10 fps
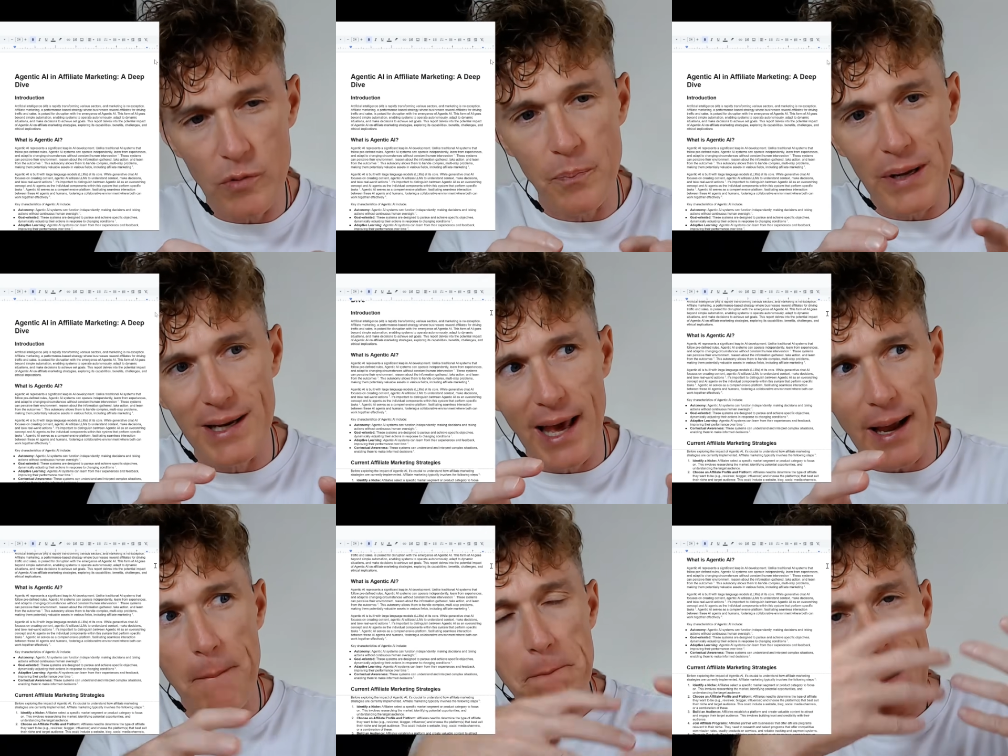would be
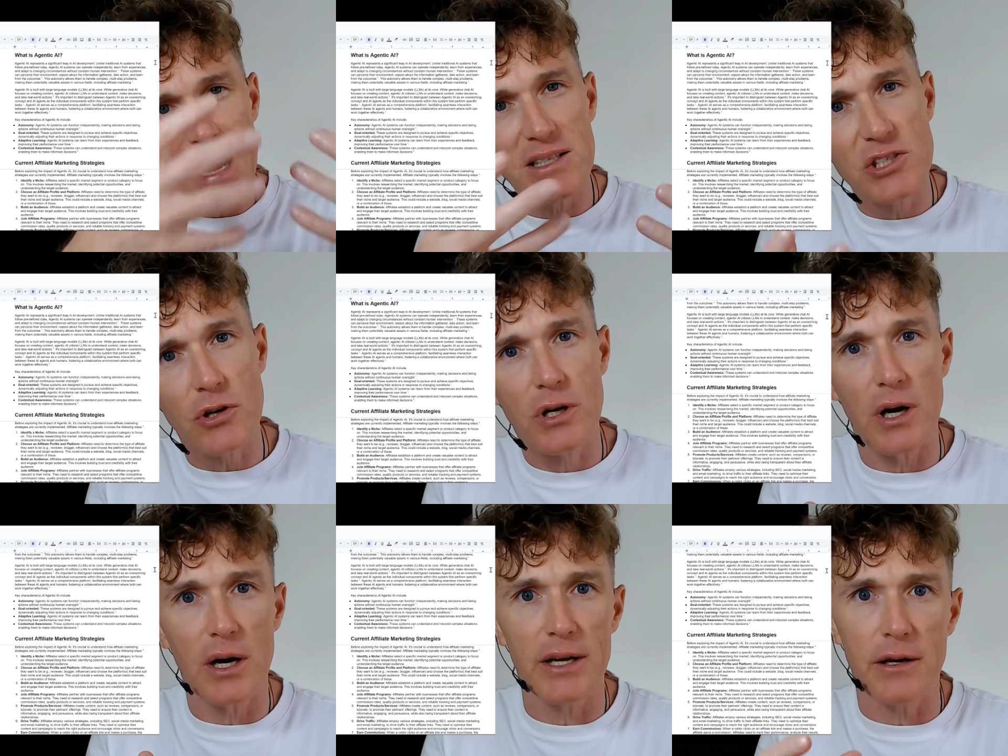like a master
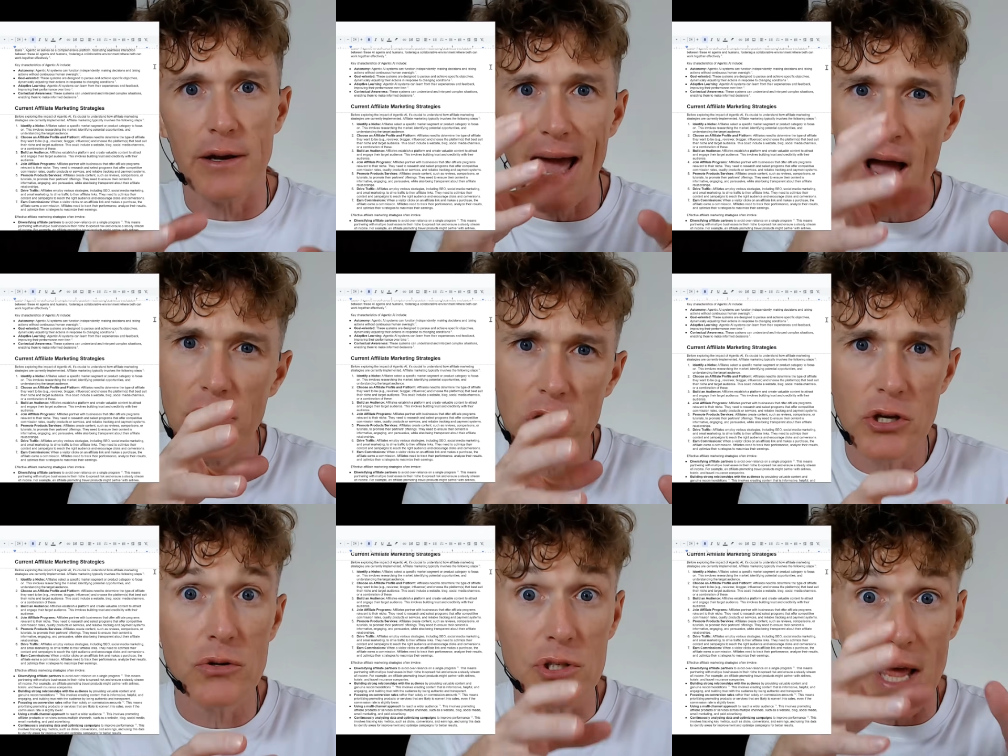guide on how to
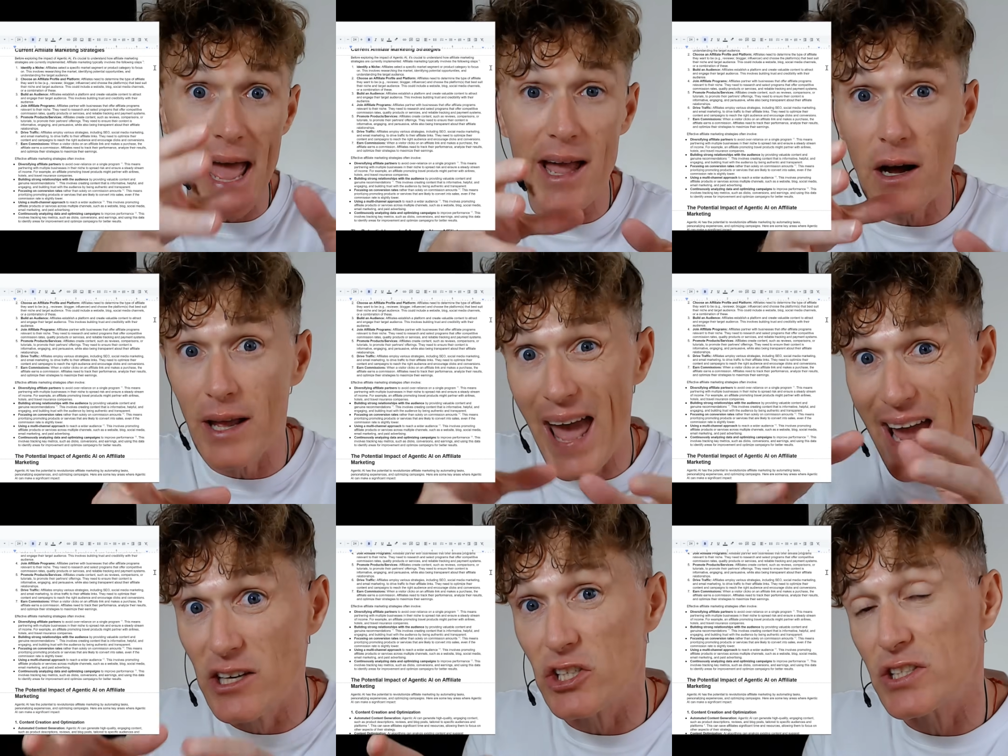use A I
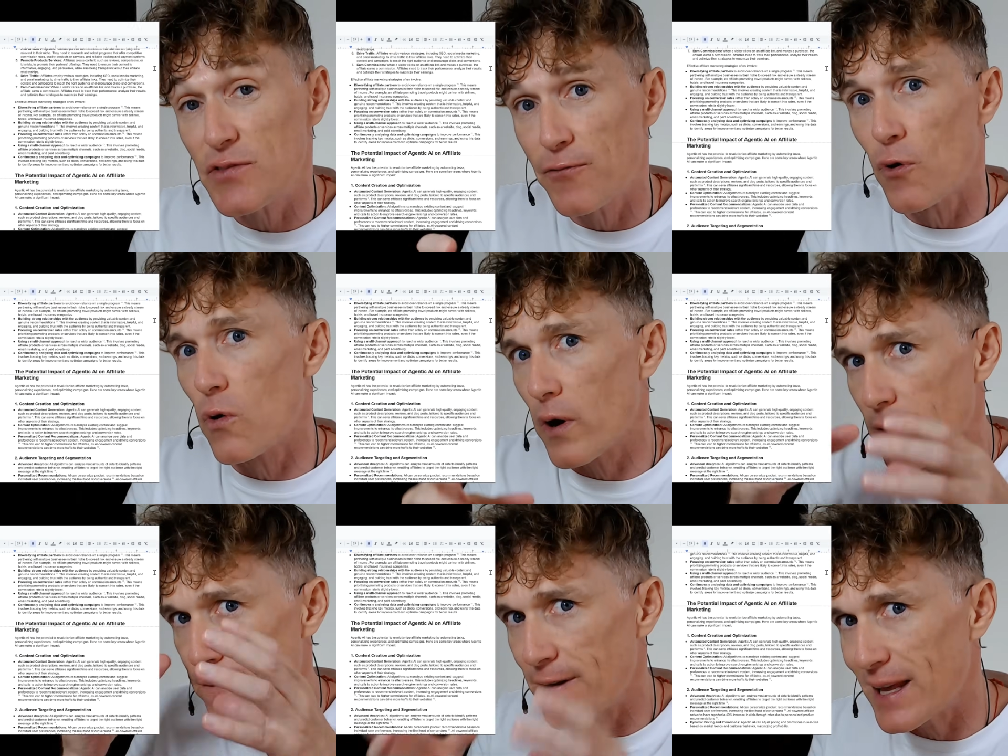agents for
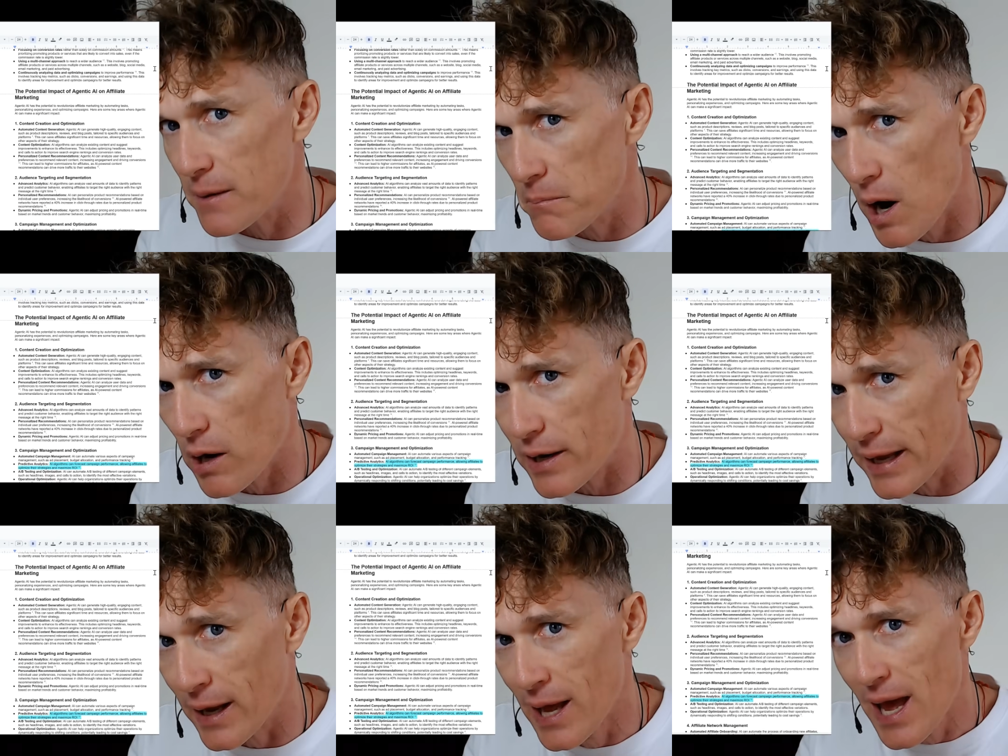affiliate
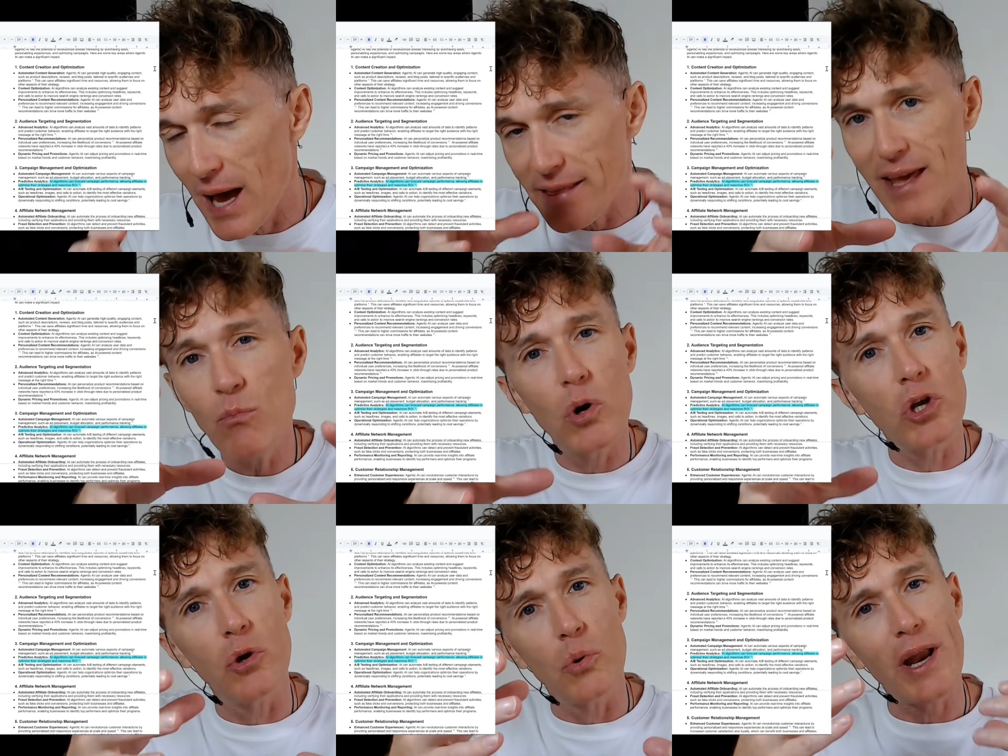marketing. And then
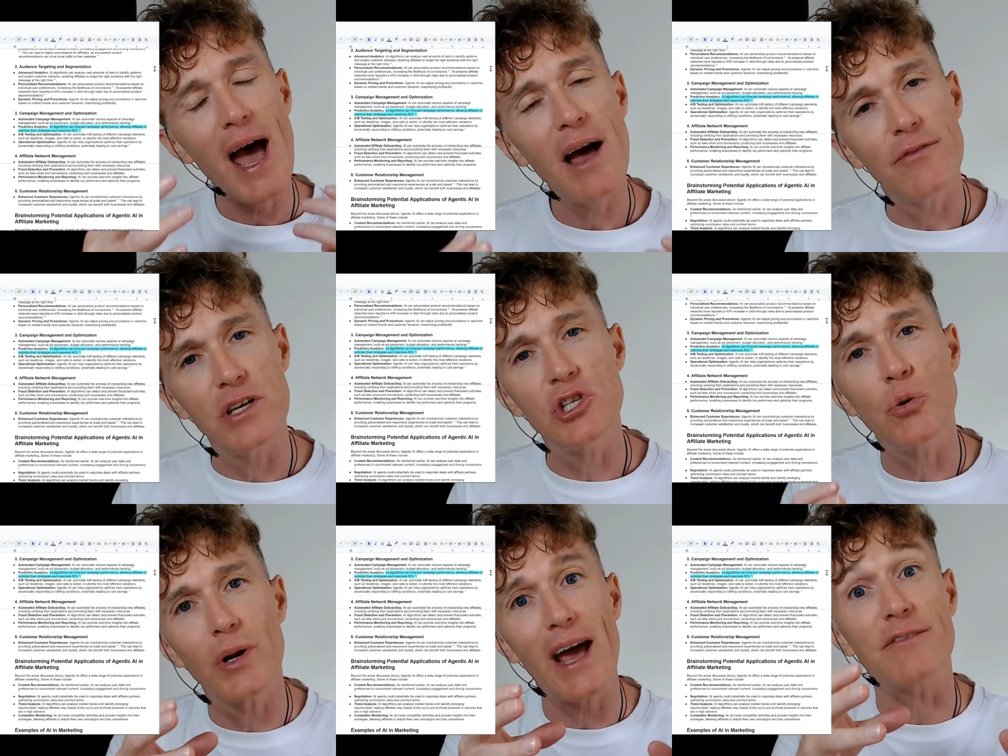what you would have is
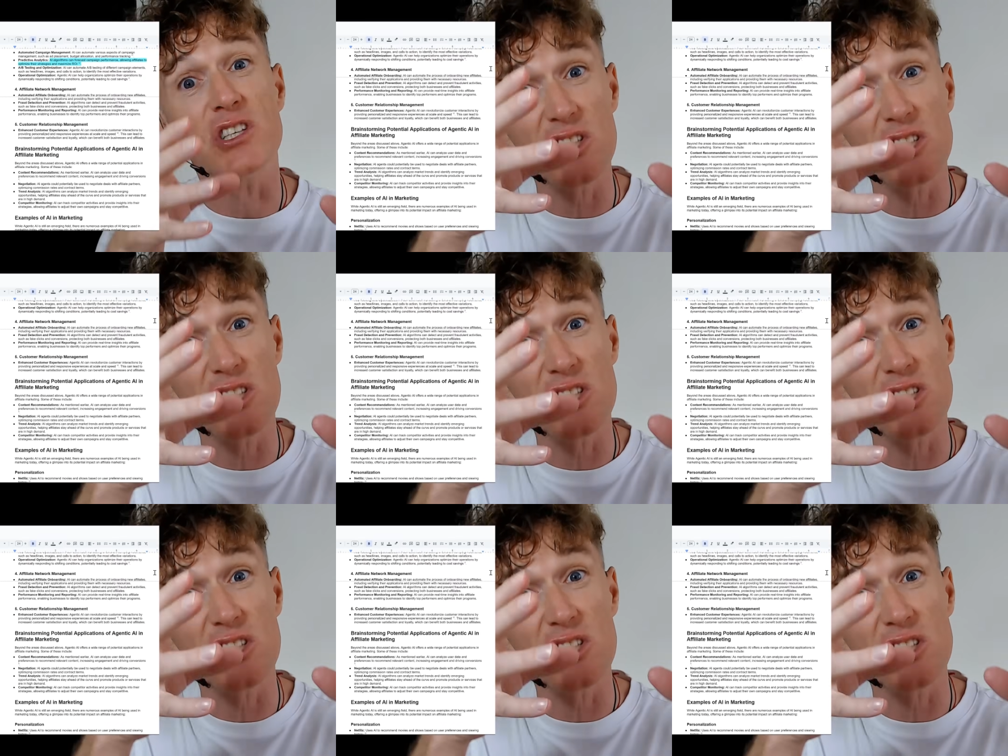you would have